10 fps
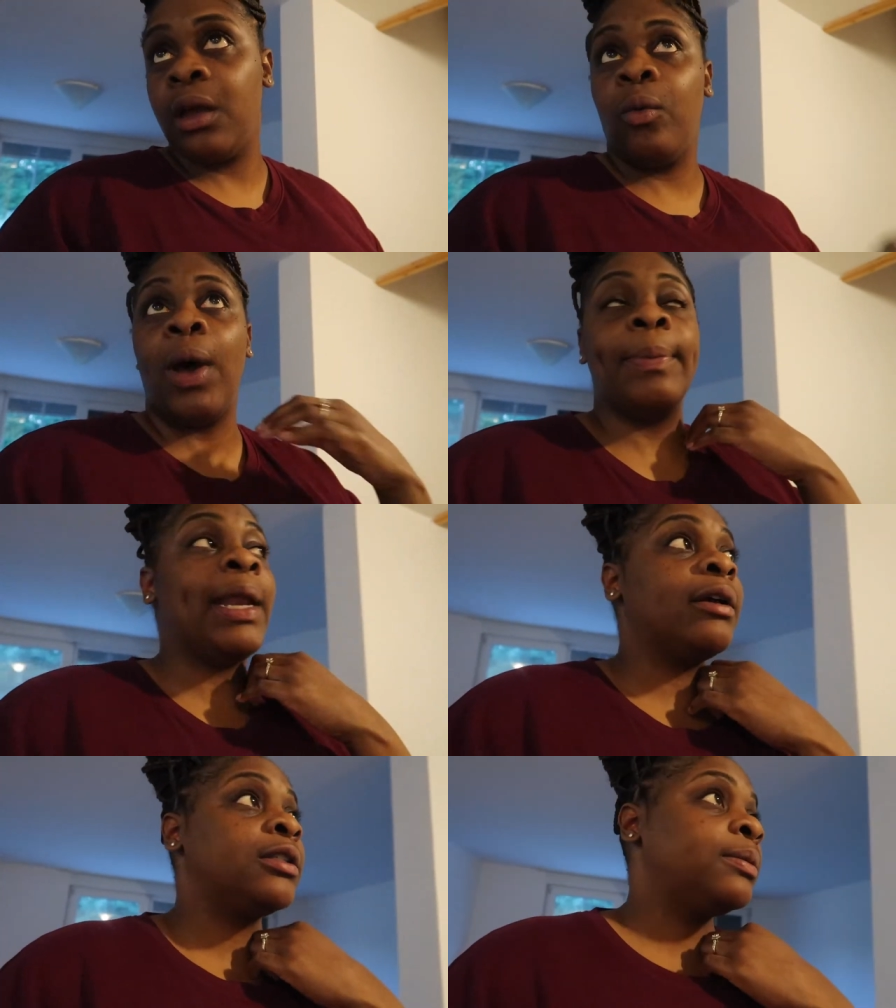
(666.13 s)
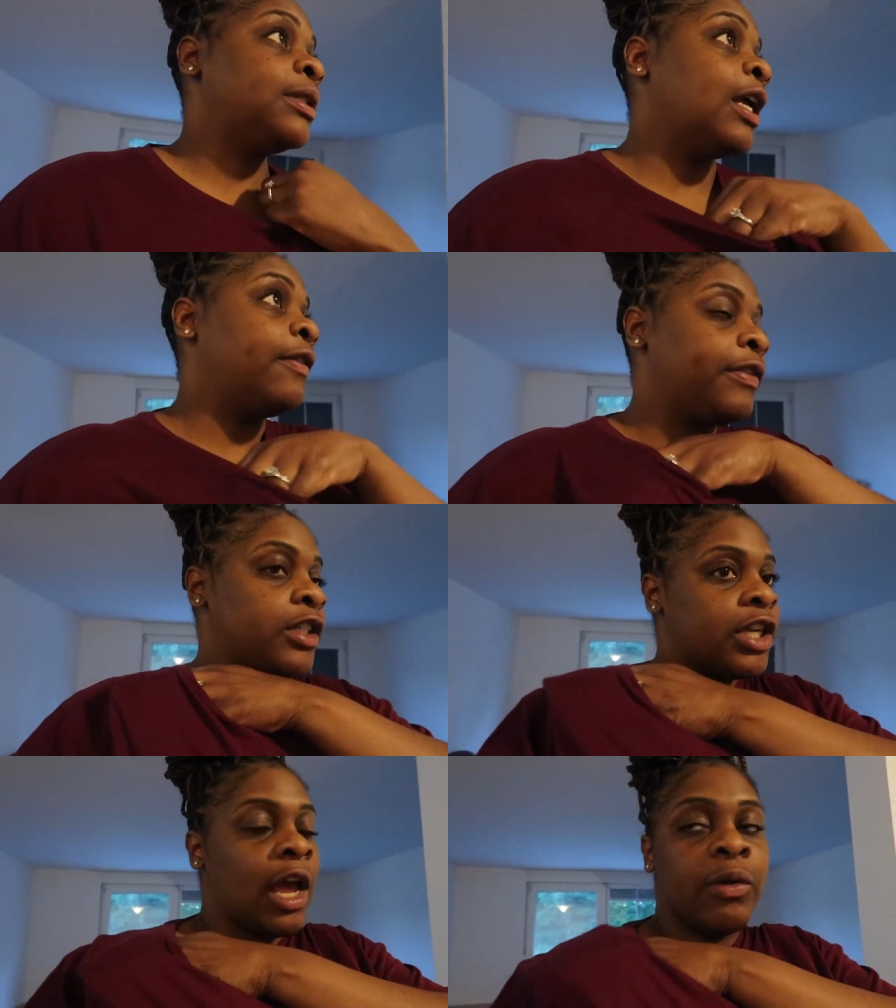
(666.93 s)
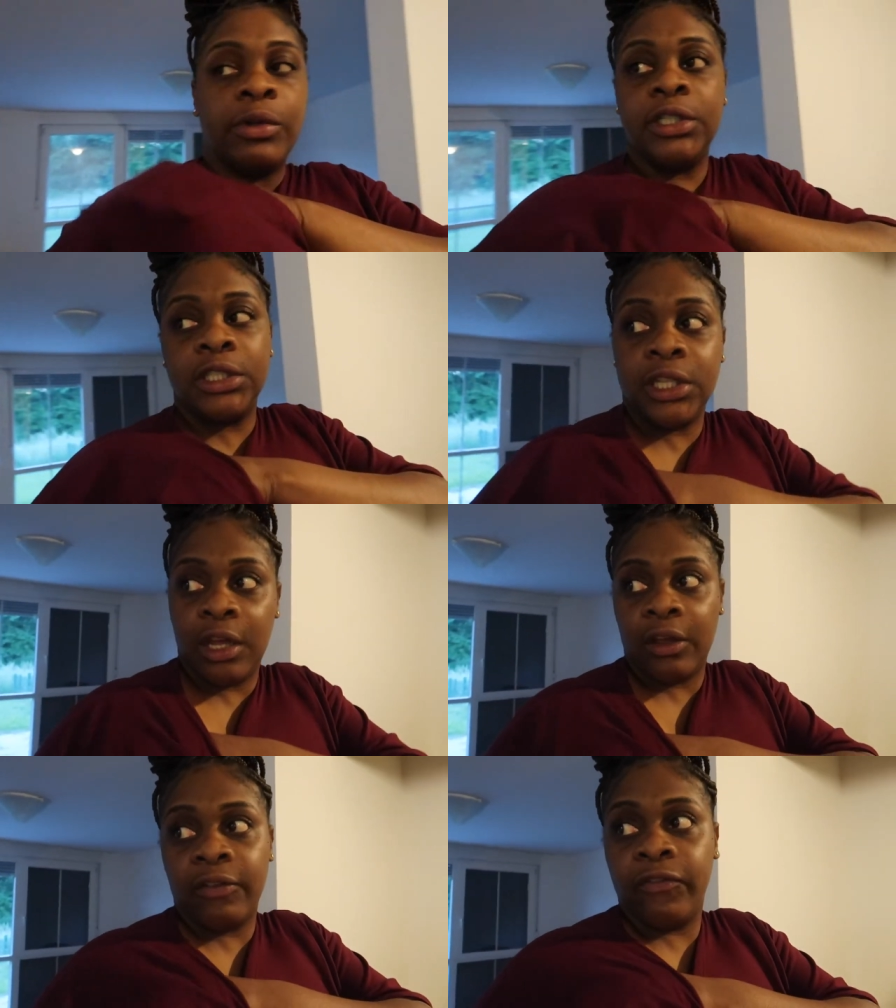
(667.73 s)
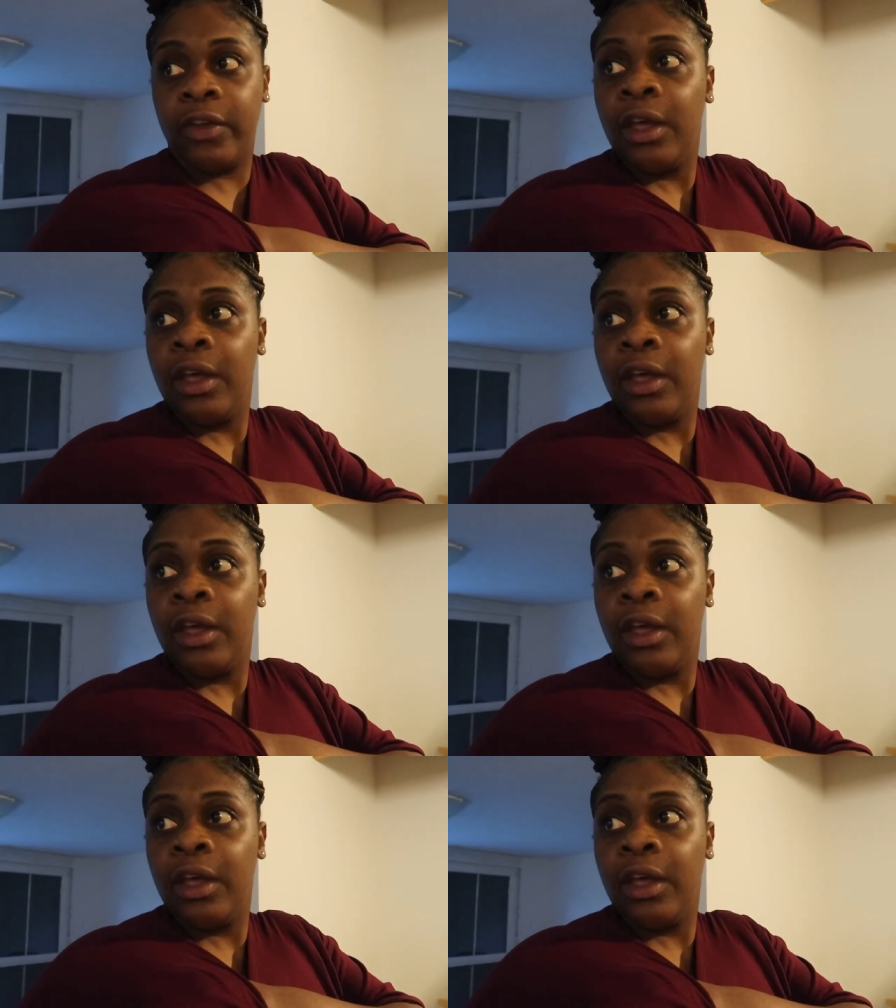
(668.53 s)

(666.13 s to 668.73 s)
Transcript: wipe down some stuff, the shower and stuff.